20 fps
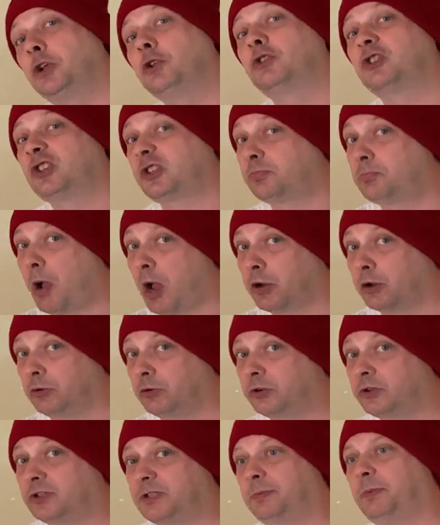you smoke,
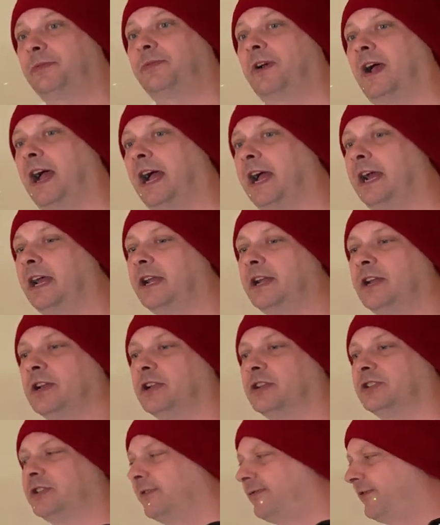to be fair.
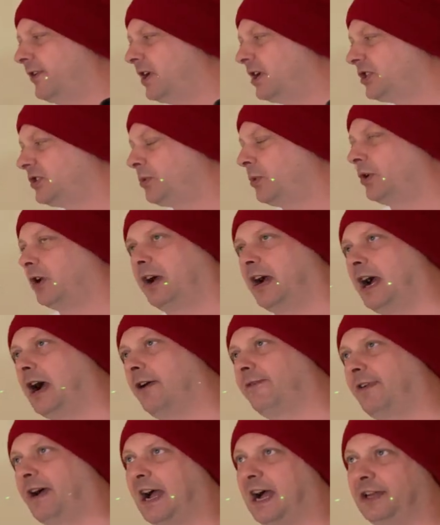Because the first one
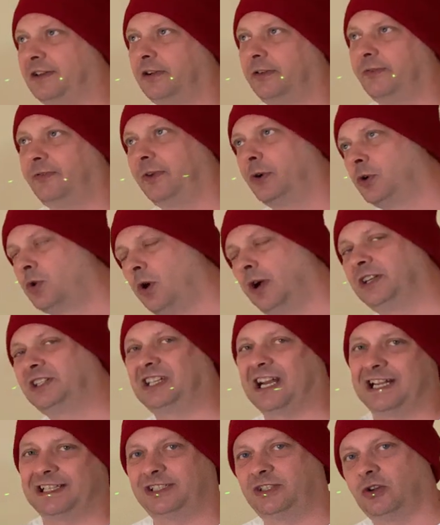I've had, I feel quite
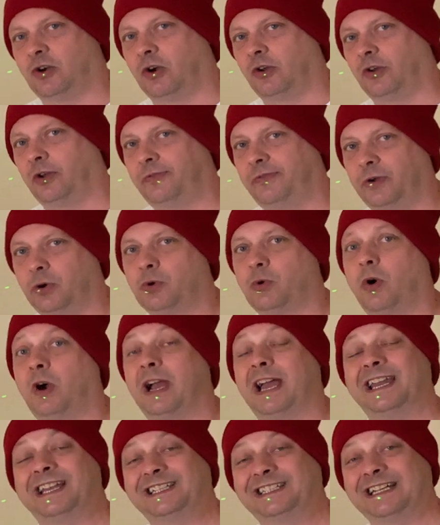chatty on, I feel
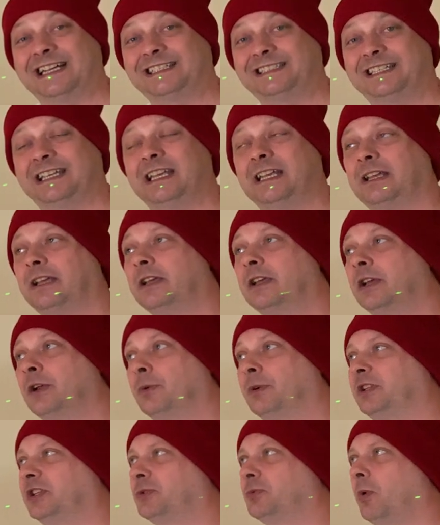quite energetic
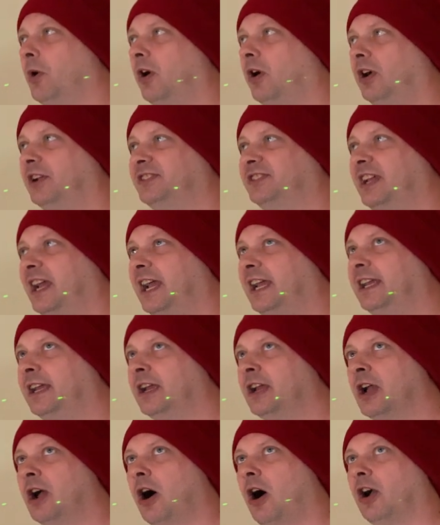which is why I say
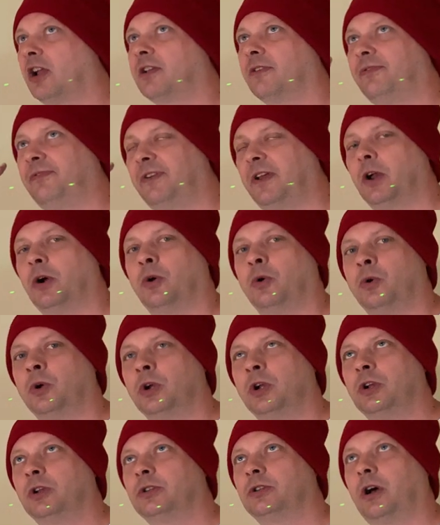I can feel,
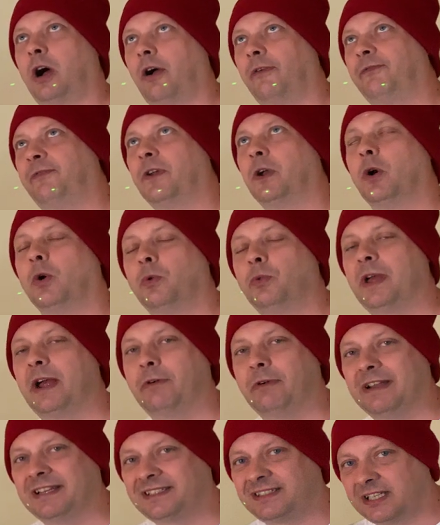I feel
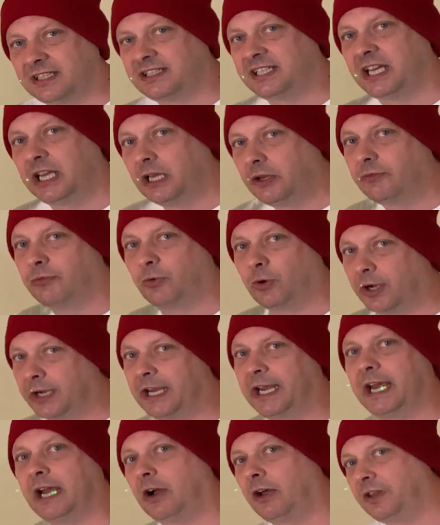there is sativa in
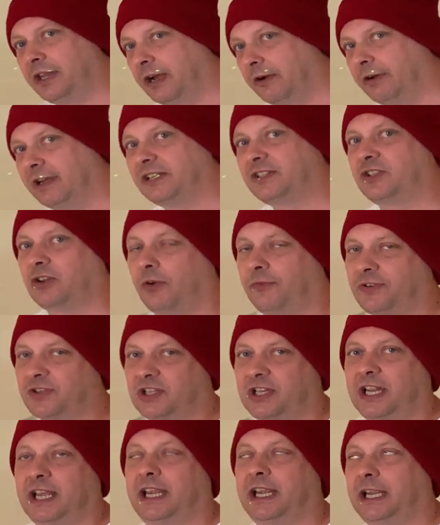it. There is
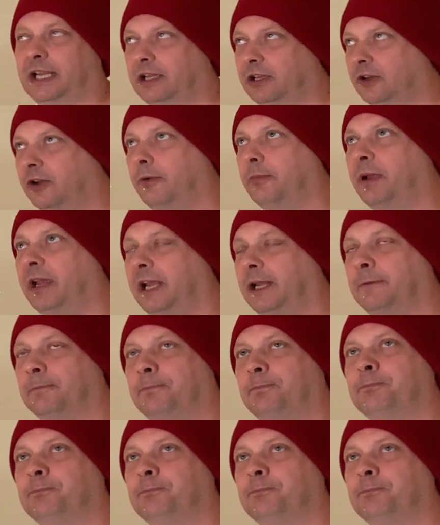obviously, you know what I mean?